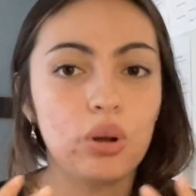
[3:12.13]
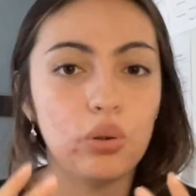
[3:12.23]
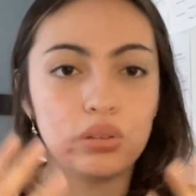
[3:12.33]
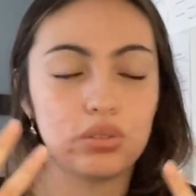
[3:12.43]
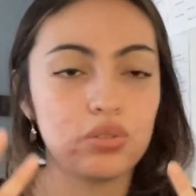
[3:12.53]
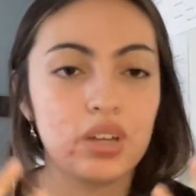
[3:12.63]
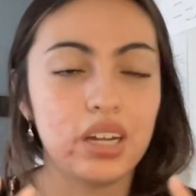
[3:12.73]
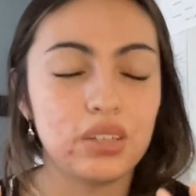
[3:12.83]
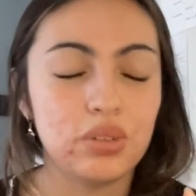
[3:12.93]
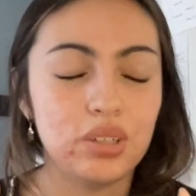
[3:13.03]
all
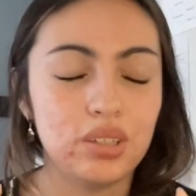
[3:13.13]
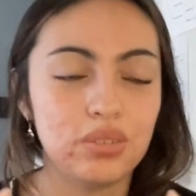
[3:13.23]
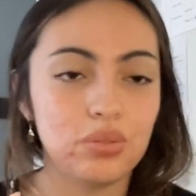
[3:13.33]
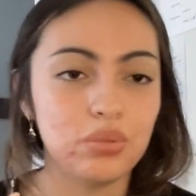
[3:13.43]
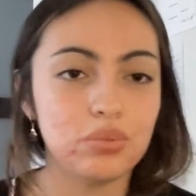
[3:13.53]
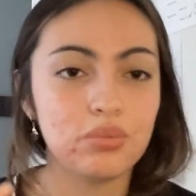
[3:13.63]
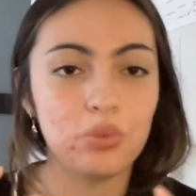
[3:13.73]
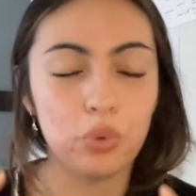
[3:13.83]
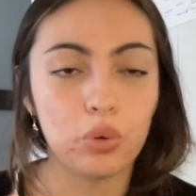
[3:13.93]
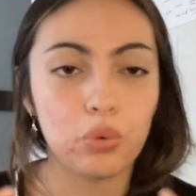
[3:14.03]
society to
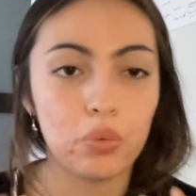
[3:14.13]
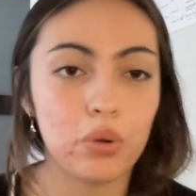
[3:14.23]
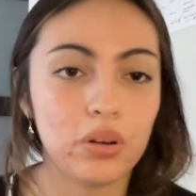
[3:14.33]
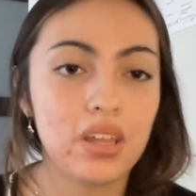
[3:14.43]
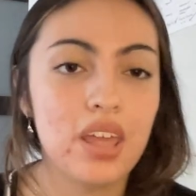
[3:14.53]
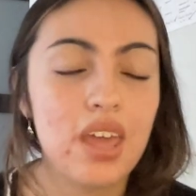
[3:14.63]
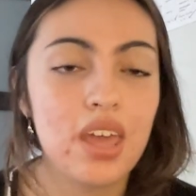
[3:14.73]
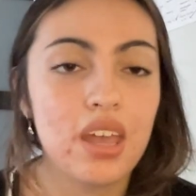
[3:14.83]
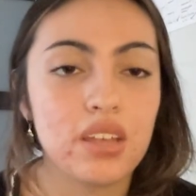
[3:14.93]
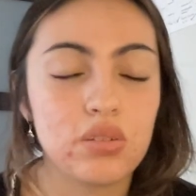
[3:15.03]
World War One.
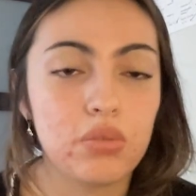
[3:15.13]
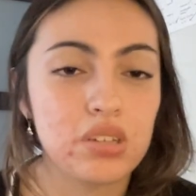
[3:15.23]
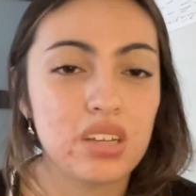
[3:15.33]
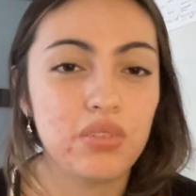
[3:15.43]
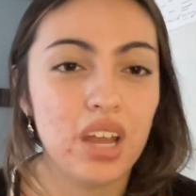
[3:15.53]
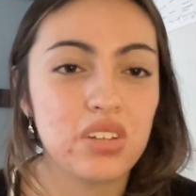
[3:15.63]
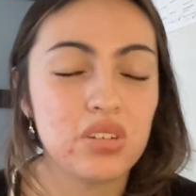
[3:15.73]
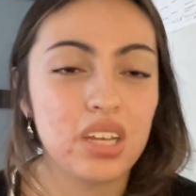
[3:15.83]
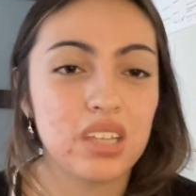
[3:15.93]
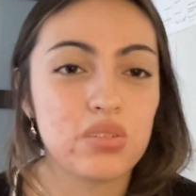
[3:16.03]
And so it was a
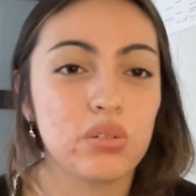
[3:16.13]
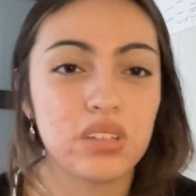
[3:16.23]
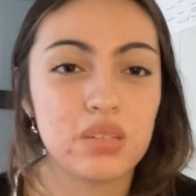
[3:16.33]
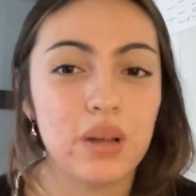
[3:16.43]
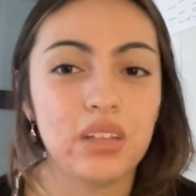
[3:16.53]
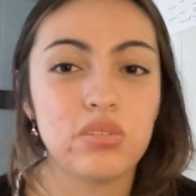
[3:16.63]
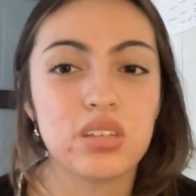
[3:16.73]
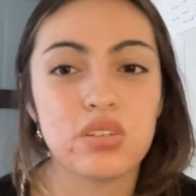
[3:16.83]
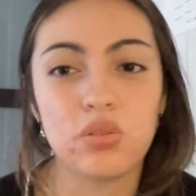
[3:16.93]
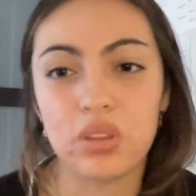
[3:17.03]
reaction against all these values,
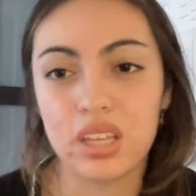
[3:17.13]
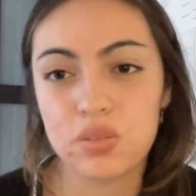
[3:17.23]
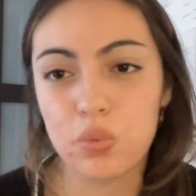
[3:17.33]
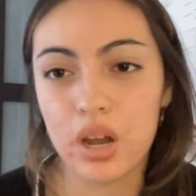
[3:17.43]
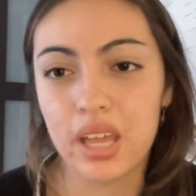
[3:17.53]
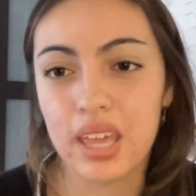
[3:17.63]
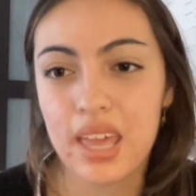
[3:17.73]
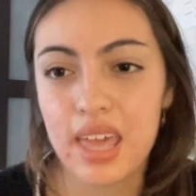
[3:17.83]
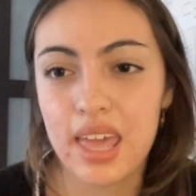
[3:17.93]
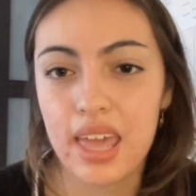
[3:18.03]
and so that's why
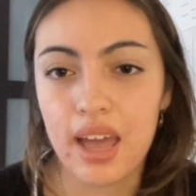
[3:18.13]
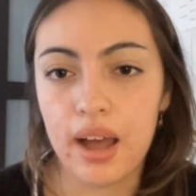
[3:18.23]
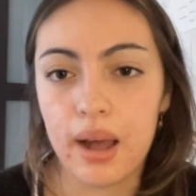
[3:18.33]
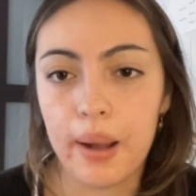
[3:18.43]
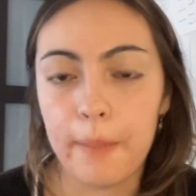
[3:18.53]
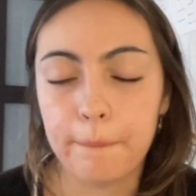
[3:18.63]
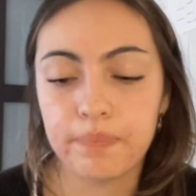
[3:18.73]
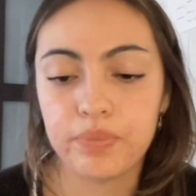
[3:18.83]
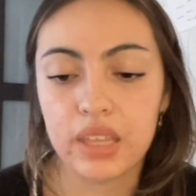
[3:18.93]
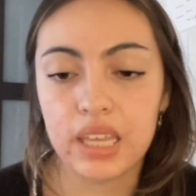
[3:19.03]

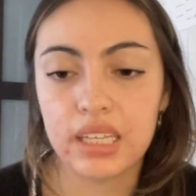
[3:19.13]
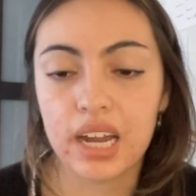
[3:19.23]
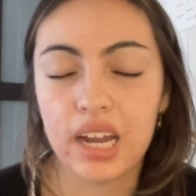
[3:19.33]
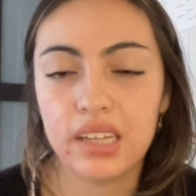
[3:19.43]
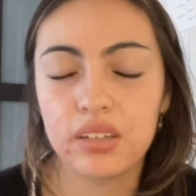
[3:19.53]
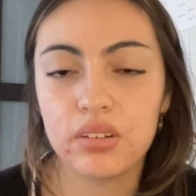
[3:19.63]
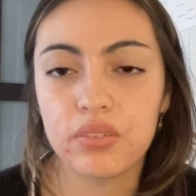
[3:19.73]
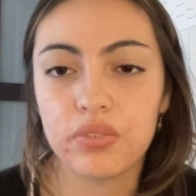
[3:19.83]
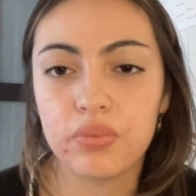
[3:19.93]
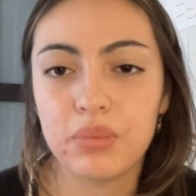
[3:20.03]
it kind
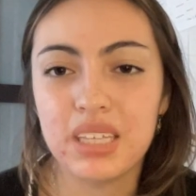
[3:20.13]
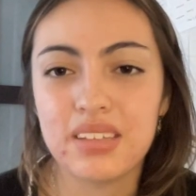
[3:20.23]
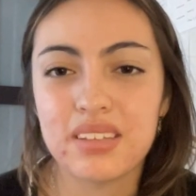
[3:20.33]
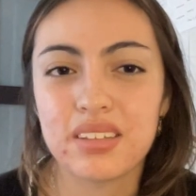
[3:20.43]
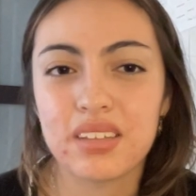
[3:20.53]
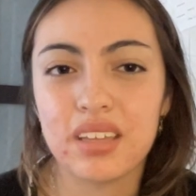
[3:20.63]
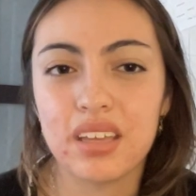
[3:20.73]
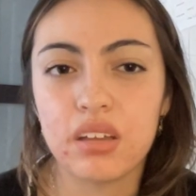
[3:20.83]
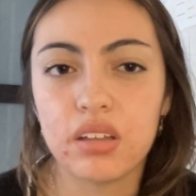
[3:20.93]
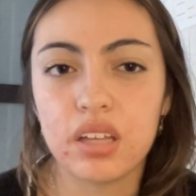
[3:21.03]
of means
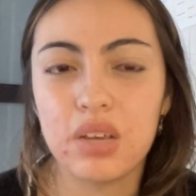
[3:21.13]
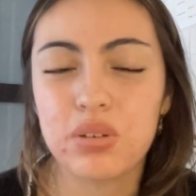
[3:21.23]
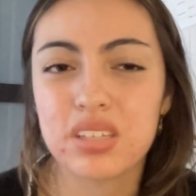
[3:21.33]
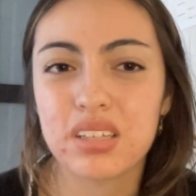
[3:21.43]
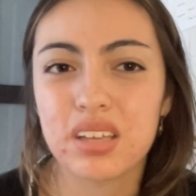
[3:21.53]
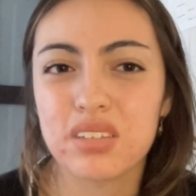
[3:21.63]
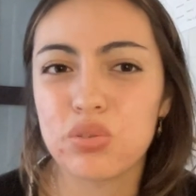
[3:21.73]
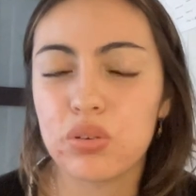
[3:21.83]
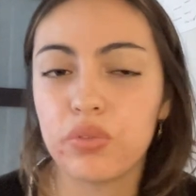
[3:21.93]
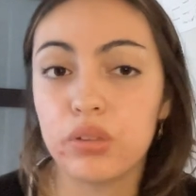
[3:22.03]
it was a
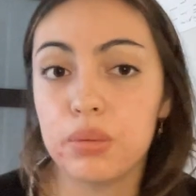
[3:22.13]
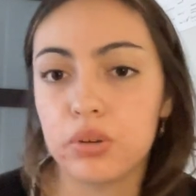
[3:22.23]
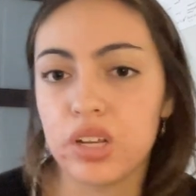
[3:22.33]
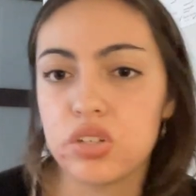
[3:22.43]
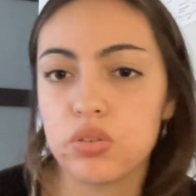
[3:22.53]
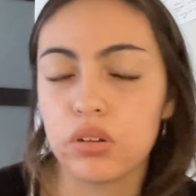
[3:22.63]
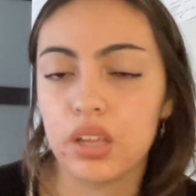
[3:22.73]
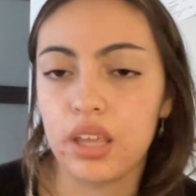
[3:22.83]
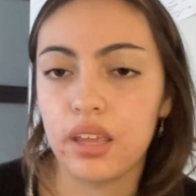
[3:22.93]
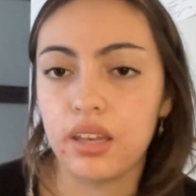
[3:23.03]
sort of liberation.
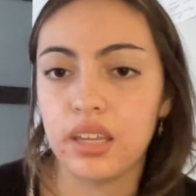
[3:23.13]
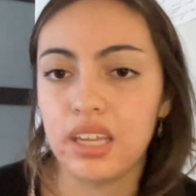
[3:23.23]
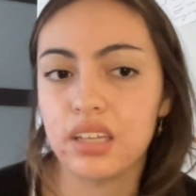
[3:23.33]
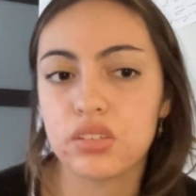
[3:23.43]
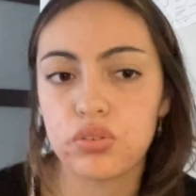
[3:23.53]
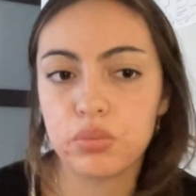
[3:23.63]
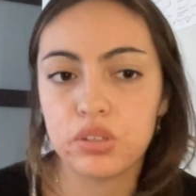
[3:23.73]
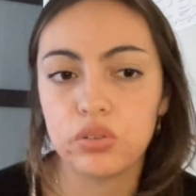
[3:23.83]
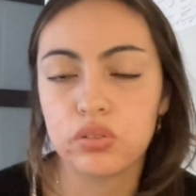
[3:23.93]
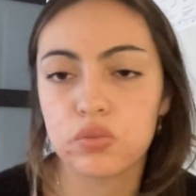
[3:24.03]
And in Andre
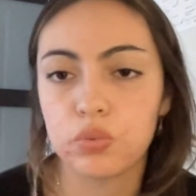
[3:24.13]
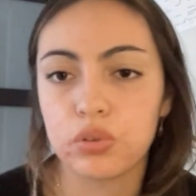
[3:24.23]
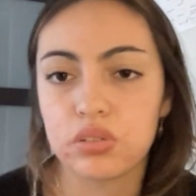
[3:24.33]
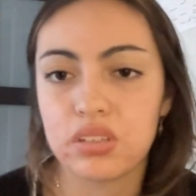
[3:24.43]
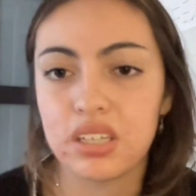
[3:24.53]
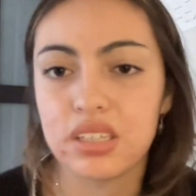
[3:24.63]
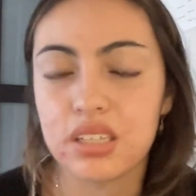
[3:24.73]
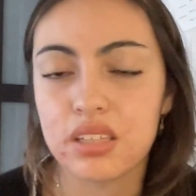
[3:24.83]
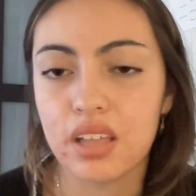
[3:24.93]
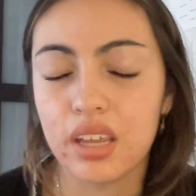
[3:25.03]
Breton's words, this
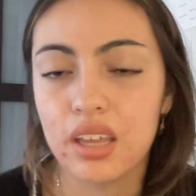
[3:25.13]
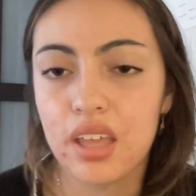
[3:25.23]
is like